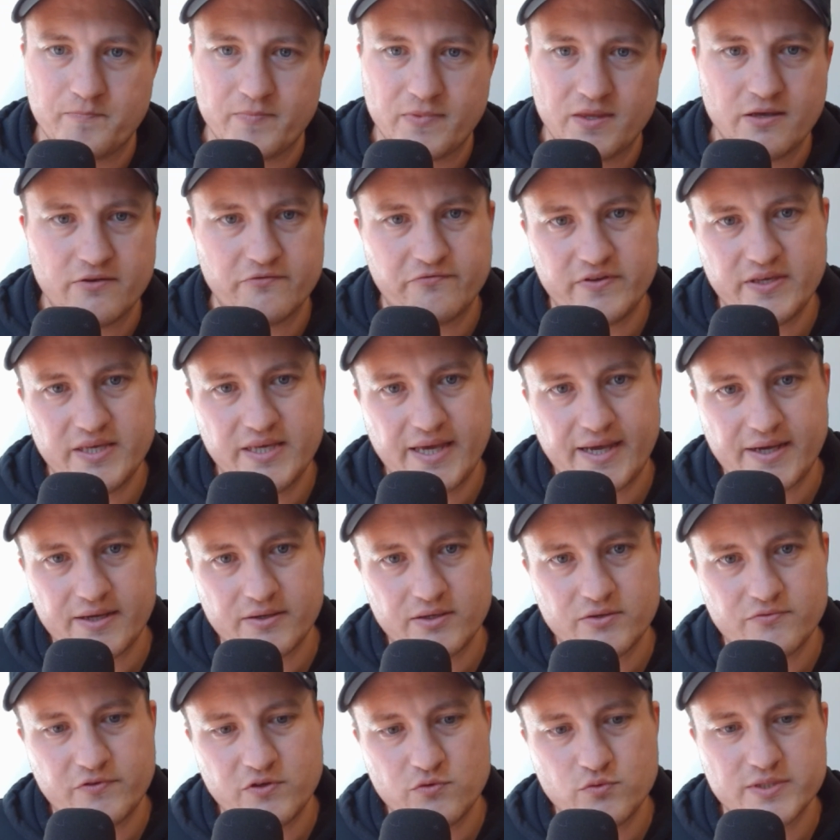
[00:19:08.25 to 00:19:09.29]
If he
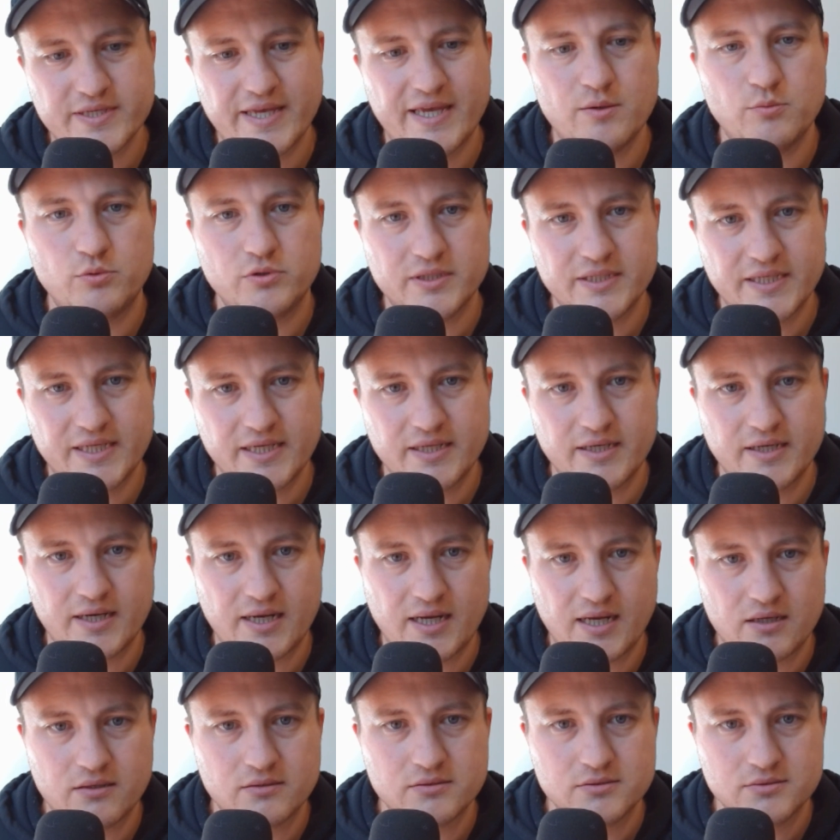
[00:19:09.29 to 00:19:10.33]
was able to get it
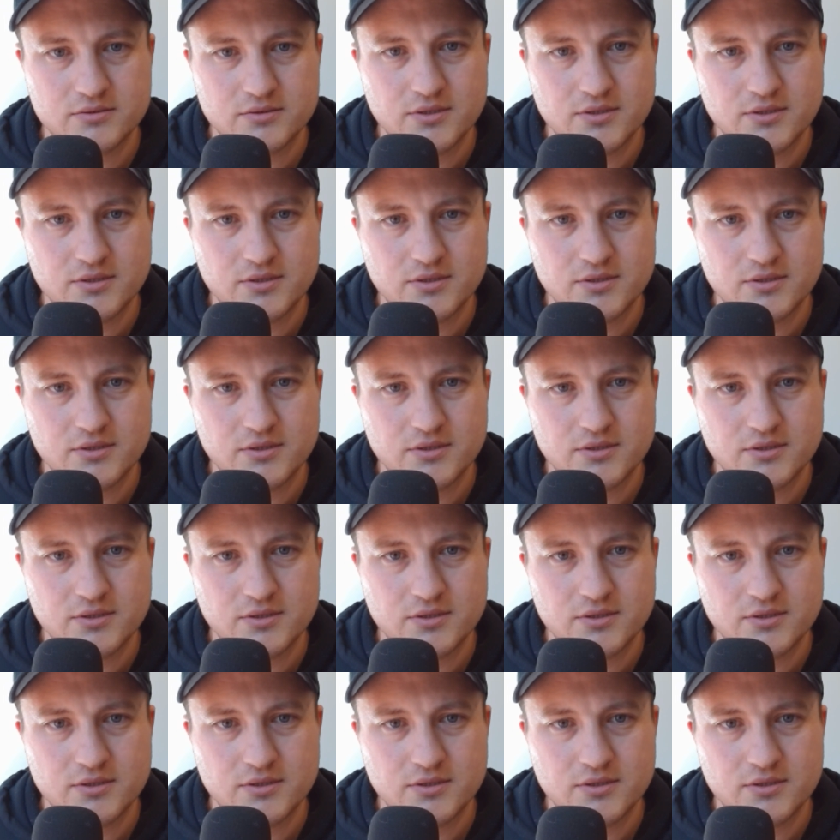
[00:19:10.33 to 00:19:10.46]
out